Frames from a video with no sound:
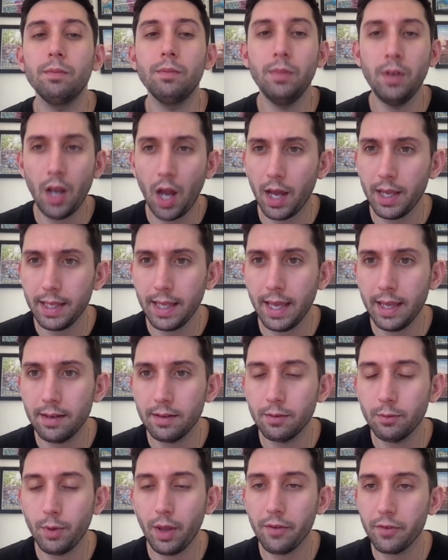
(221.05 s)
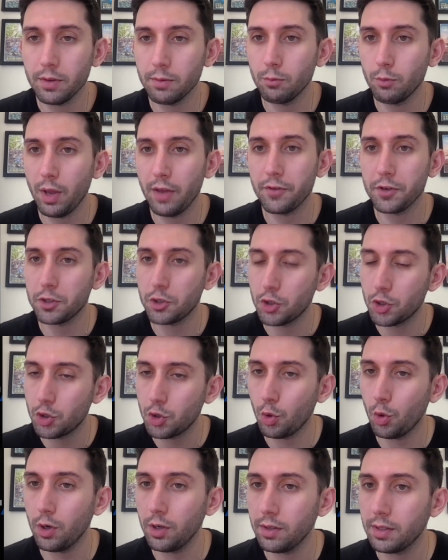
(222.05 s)
Not yet. We have a we have a
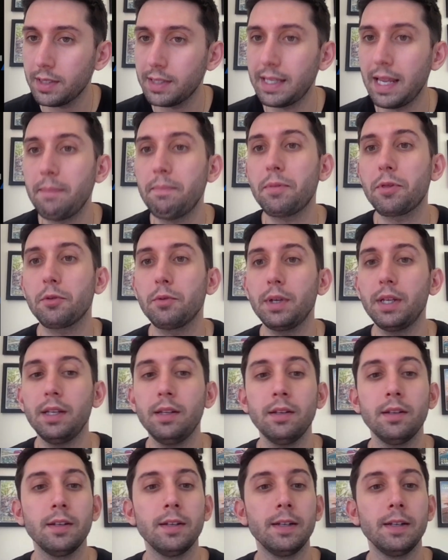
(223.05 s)
short step three,